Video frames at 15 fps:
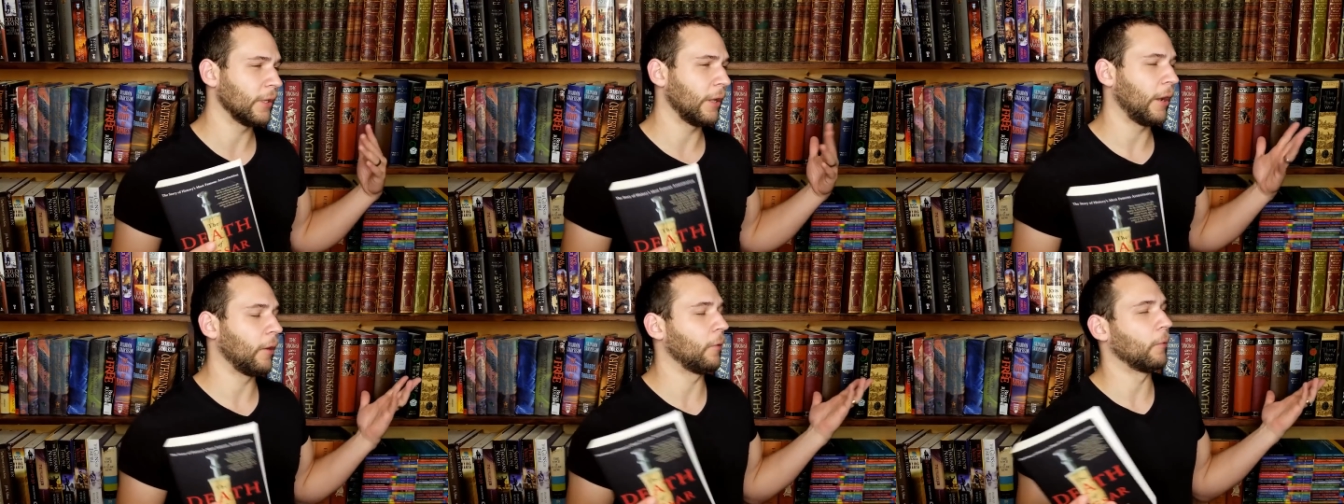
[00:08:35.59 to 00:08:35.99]

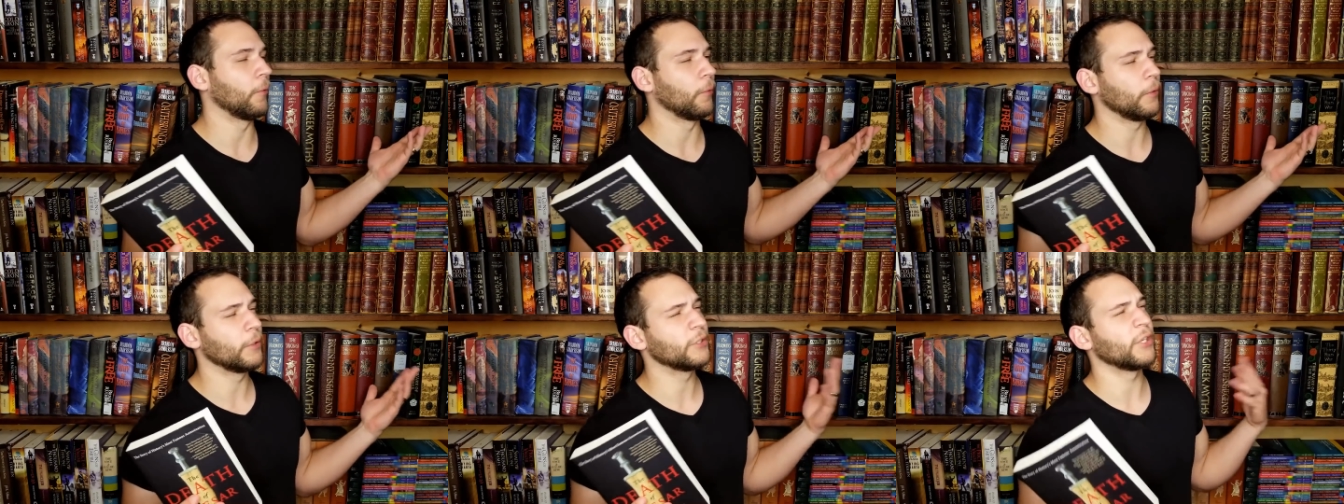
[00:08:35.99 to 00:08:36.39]
I don't
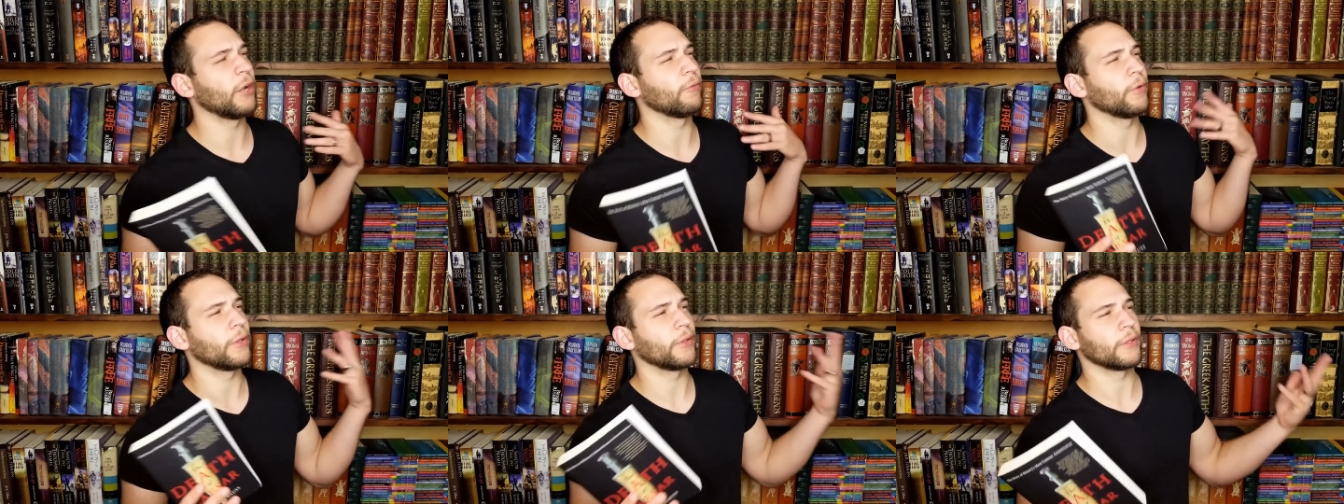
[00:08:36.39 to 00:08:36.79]
know it's
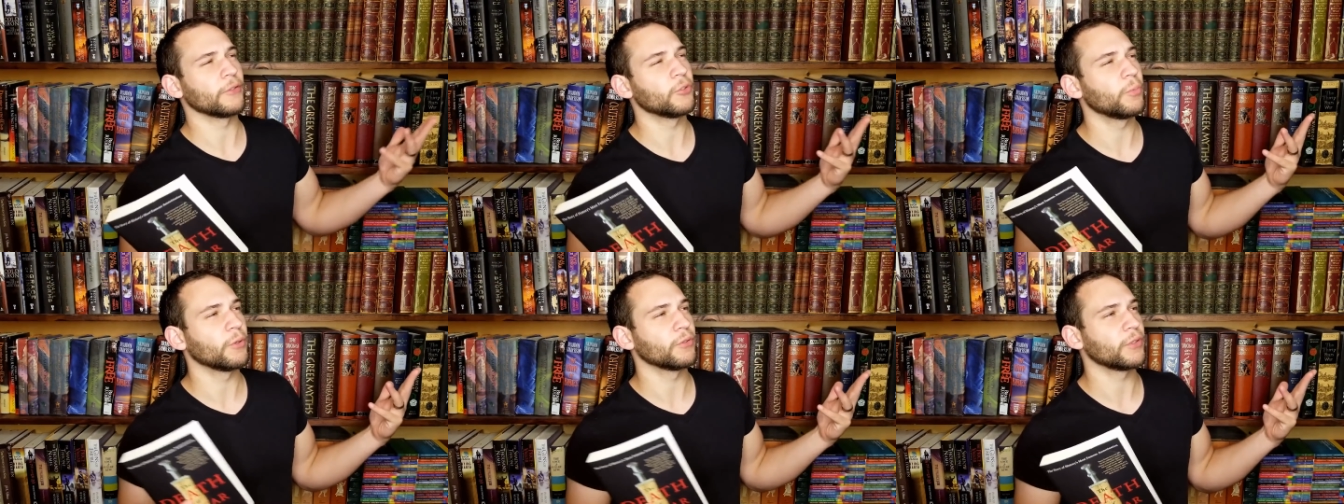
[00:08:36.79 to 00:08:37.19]
not really the
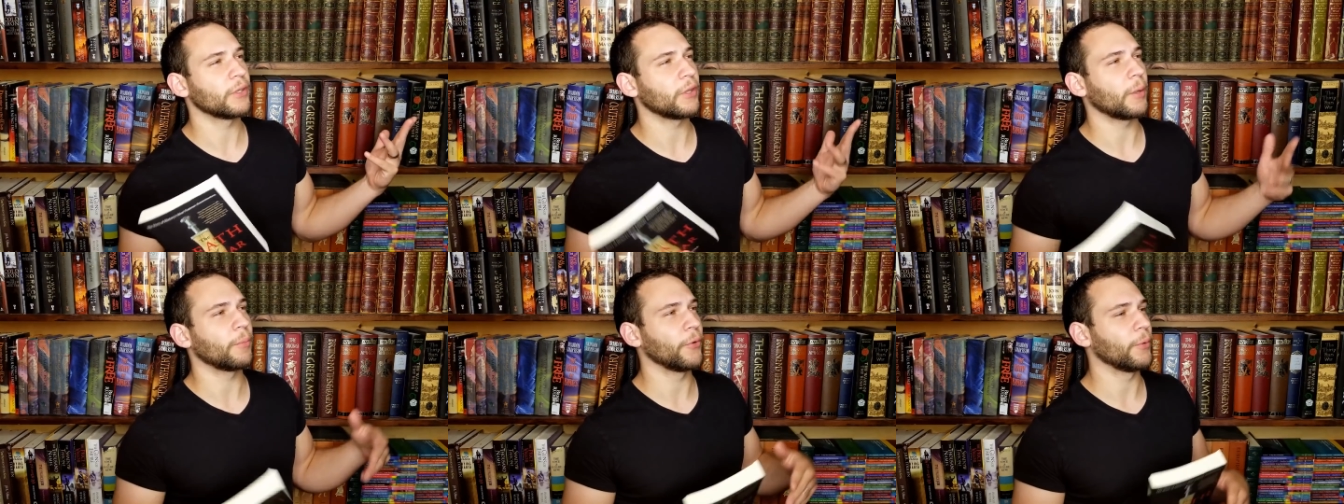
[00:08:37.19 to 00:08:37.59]
conspiracy
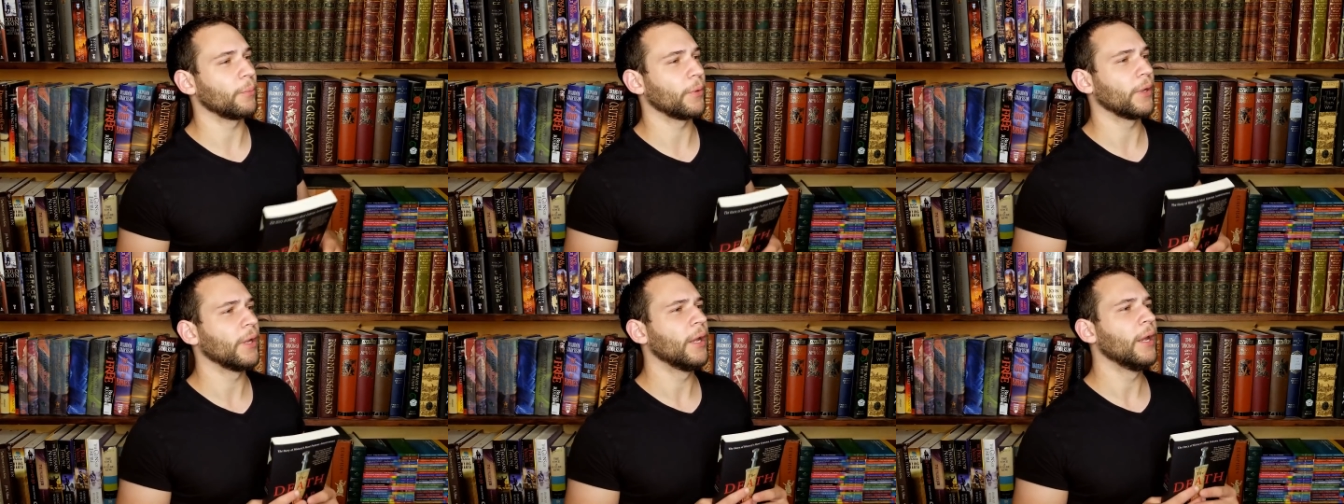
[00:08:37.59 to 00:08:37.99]
at that
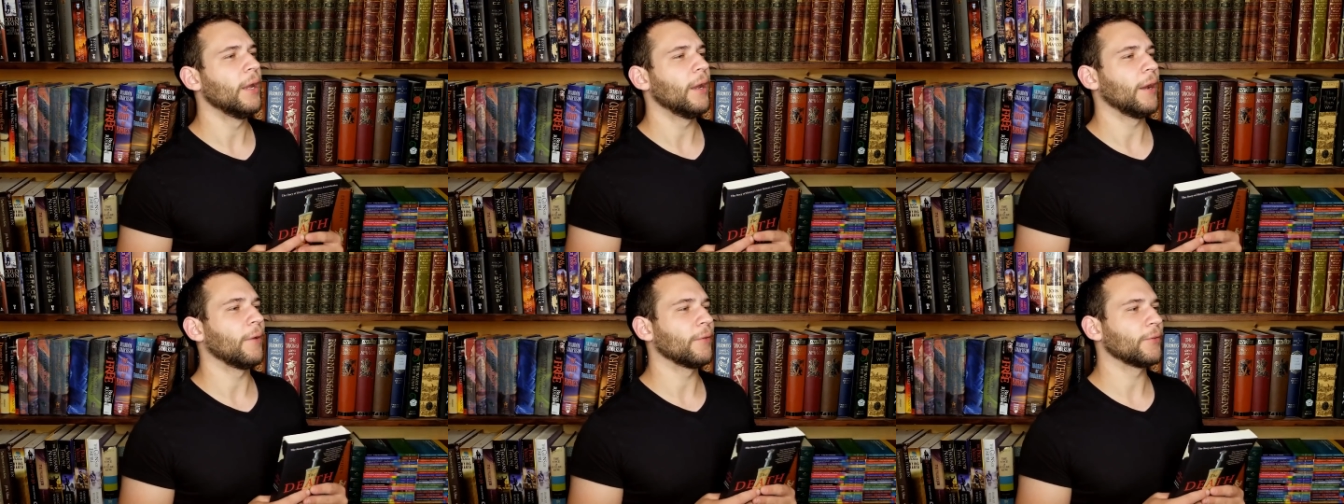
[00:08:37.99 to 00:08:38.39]
point but
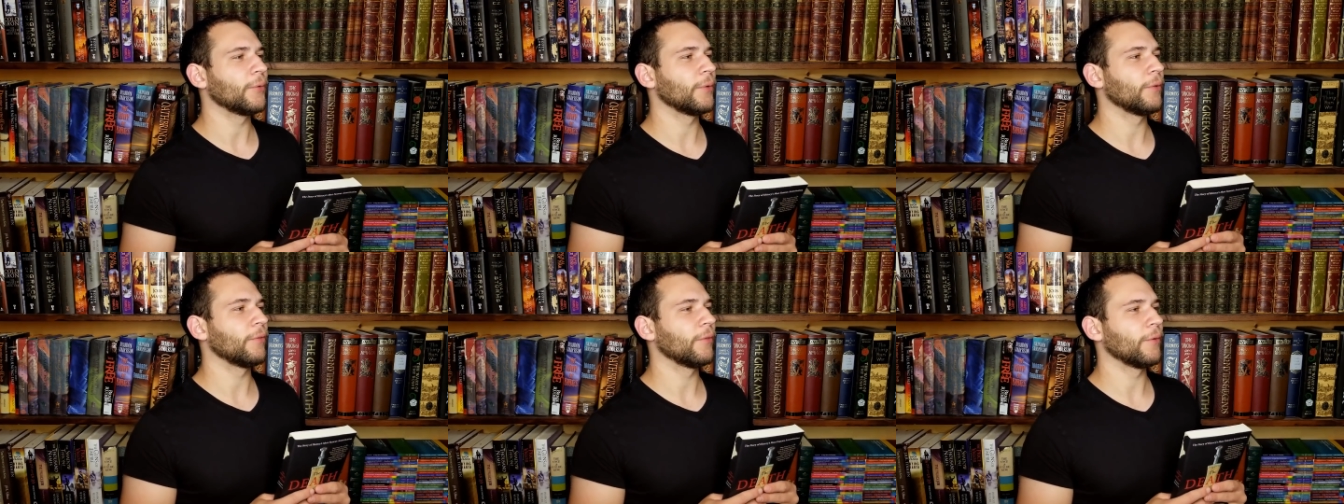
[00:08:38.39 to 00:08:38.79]
how
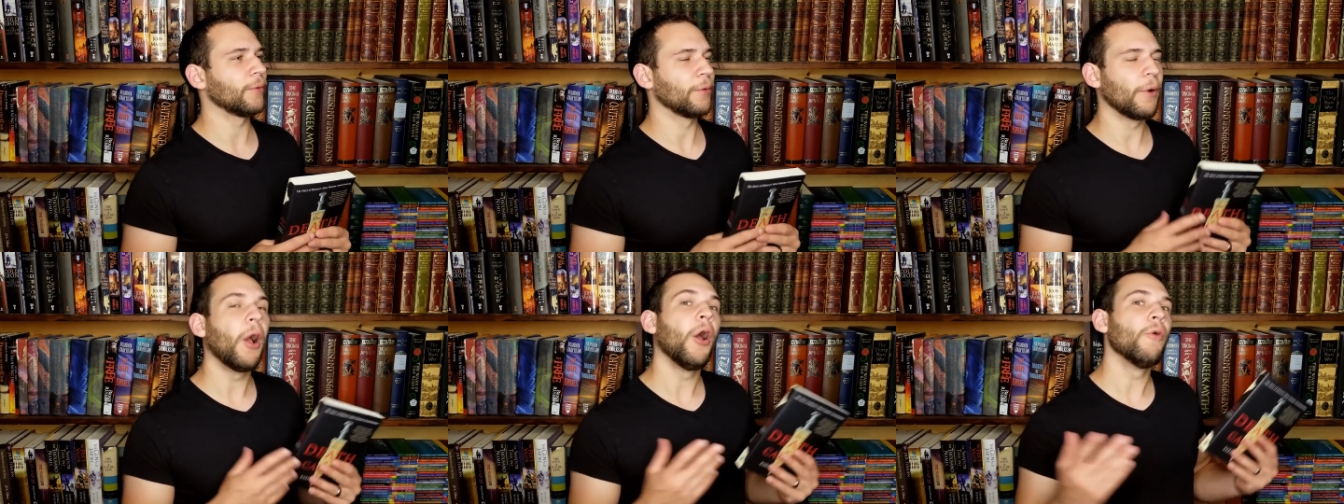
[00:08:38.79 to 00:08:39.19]
sort of the